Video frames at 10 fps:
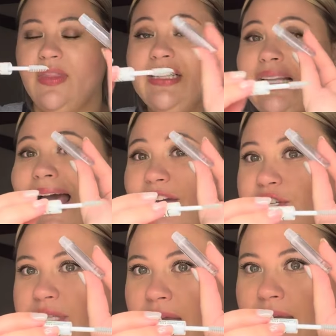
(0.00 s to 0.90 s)
The
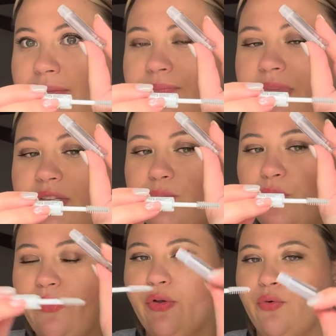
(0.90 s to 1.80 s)
lash side is
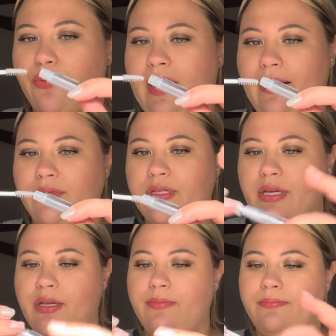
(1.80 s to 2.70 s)
more of like a
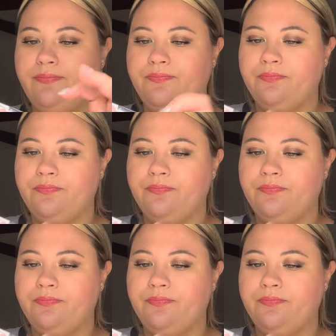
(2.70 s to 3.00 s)
rounded